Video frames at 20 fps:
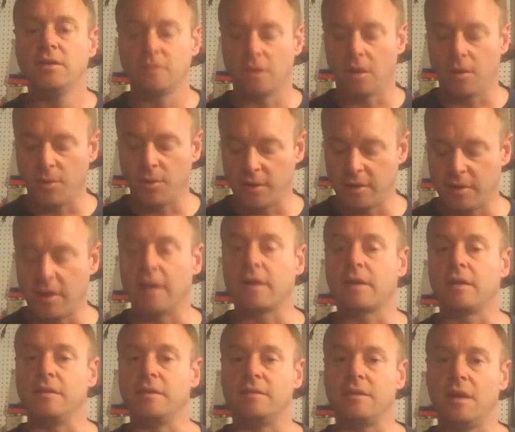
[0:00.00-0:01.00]
So I want to talk
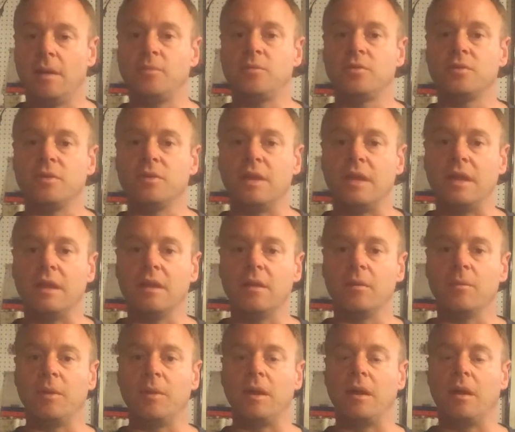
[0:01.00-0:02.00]
conceptually a
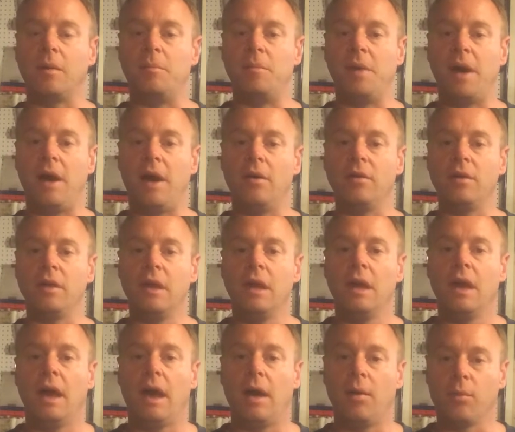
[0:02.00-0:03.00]
little bit about
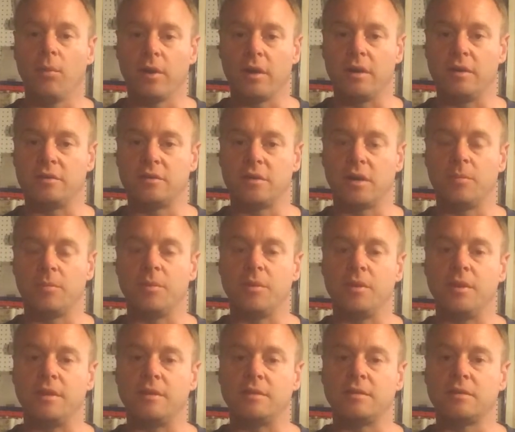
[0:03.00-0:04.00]
how we're going to
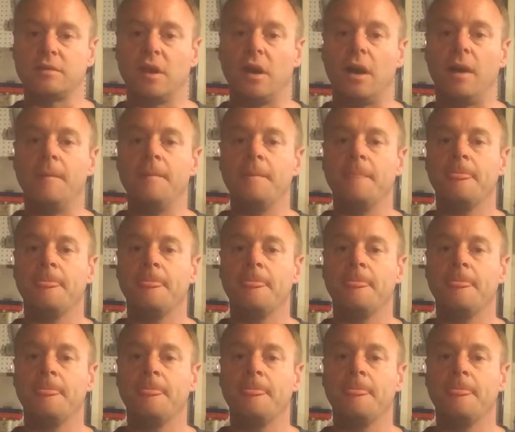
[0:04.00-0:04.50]
sharpen this saw.